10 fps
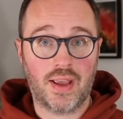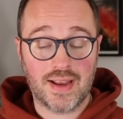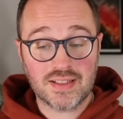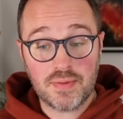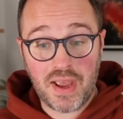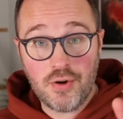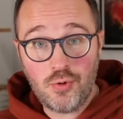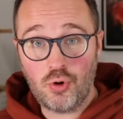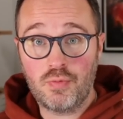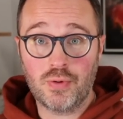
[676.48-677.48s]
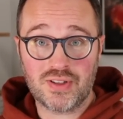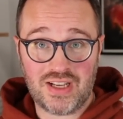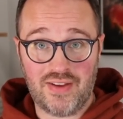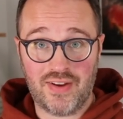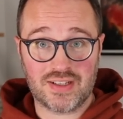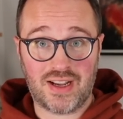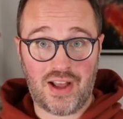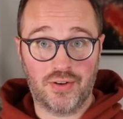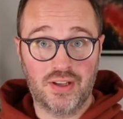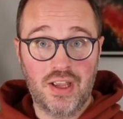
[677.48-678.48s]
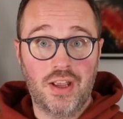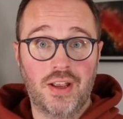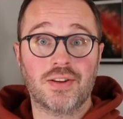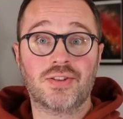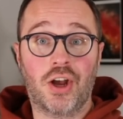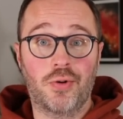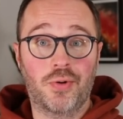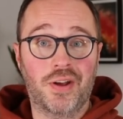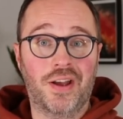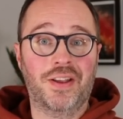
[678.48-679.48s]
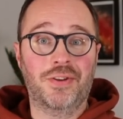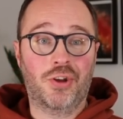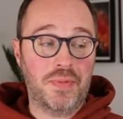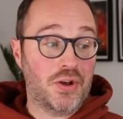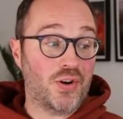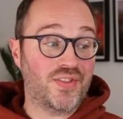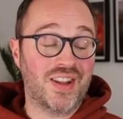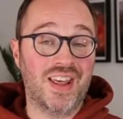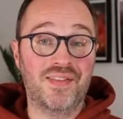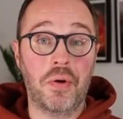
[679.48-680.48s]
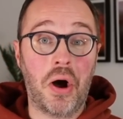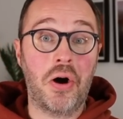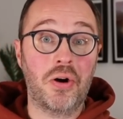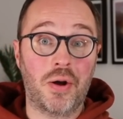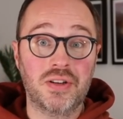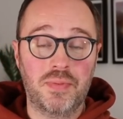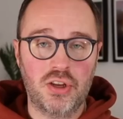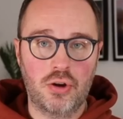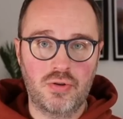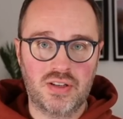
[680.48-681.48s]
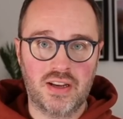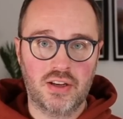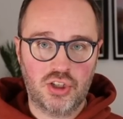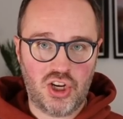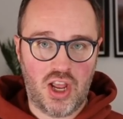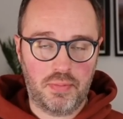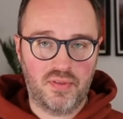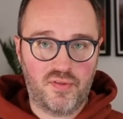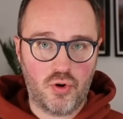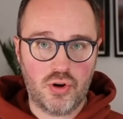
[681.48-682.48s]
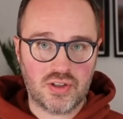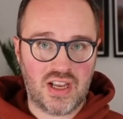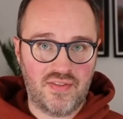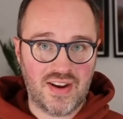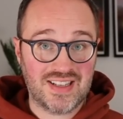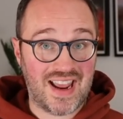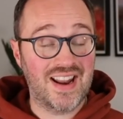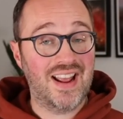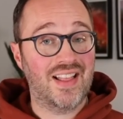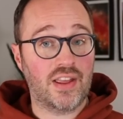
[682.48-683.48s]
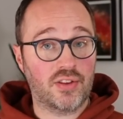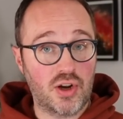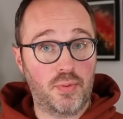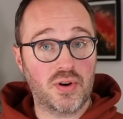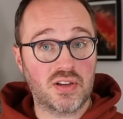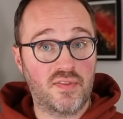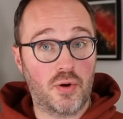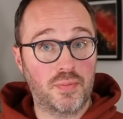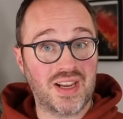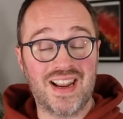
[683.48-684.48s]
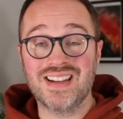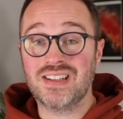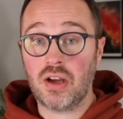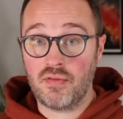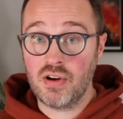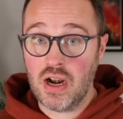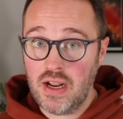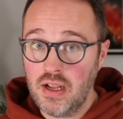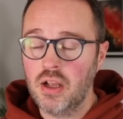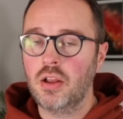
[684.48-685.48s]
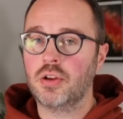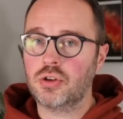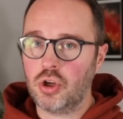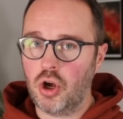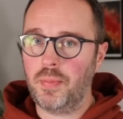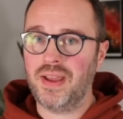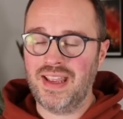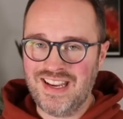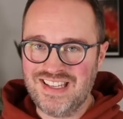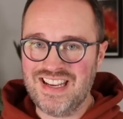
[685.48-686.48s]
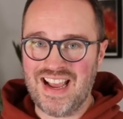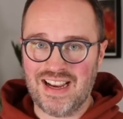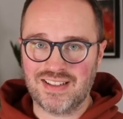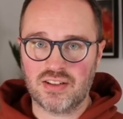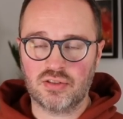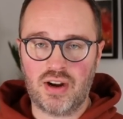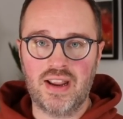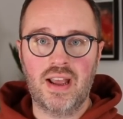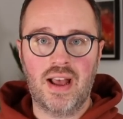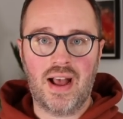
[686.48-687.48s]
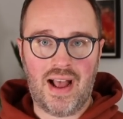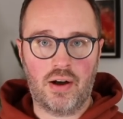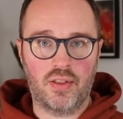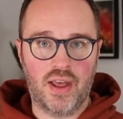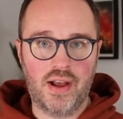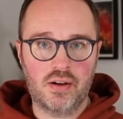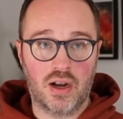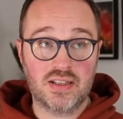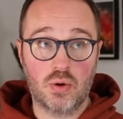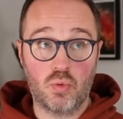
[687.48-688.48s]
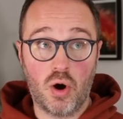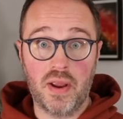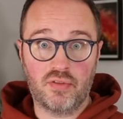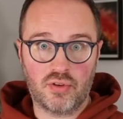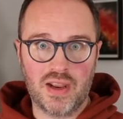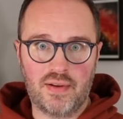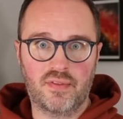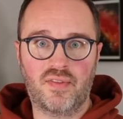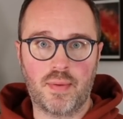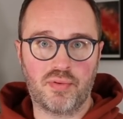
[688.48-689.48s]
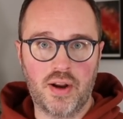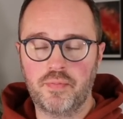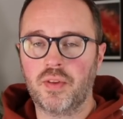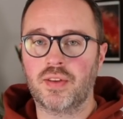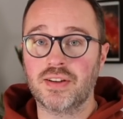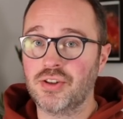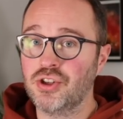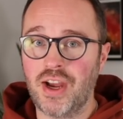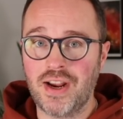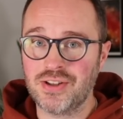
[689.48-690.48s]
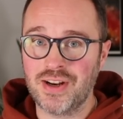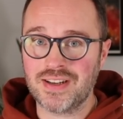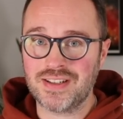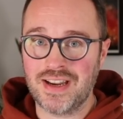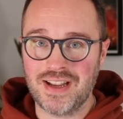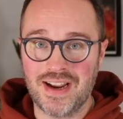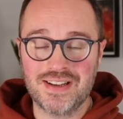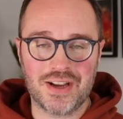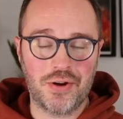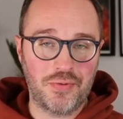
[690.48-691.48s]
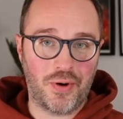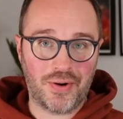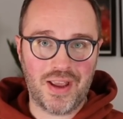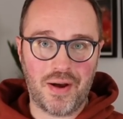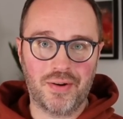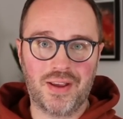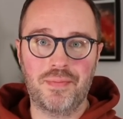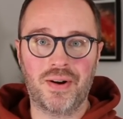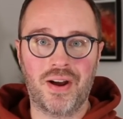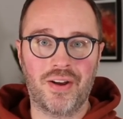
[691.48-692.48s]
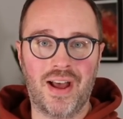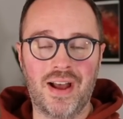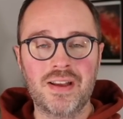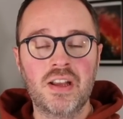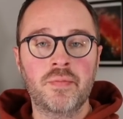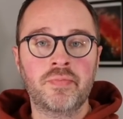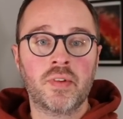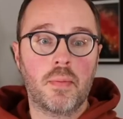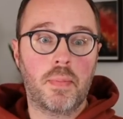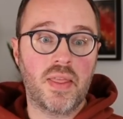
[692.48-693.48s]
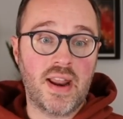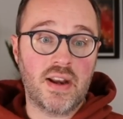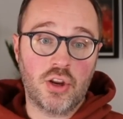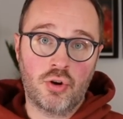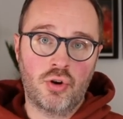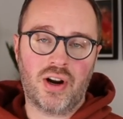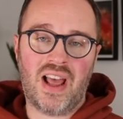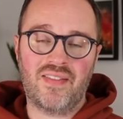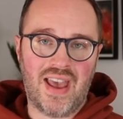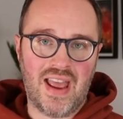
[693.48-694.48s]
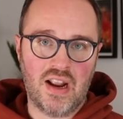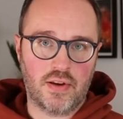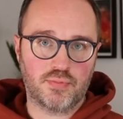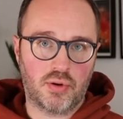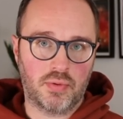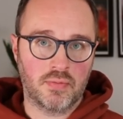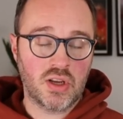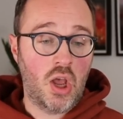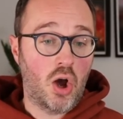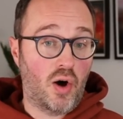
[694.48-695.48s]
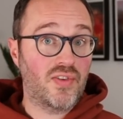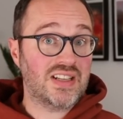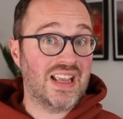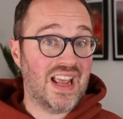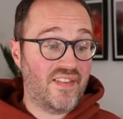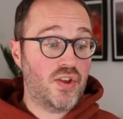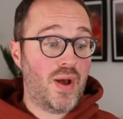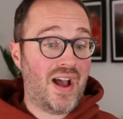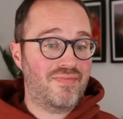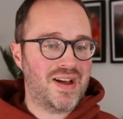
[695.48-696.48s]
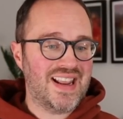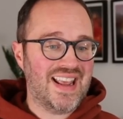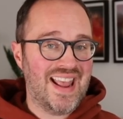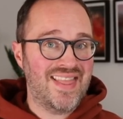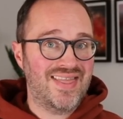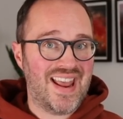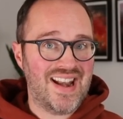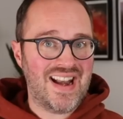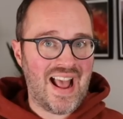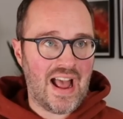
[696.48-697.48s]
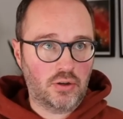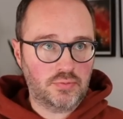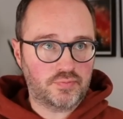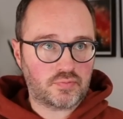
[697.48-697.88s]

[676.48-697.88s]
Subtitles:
It's going to be a normal savings account. So you can be confident that if you are going to be using CHIP for your savings, again, that 3.04% is currently the top easy access rate out there. At least it will be from the 11th of February. Things can change the next 10 days. So I'll keep an eye on that. But then you're not going to have any of those problems. Obviously, if you have money in there now,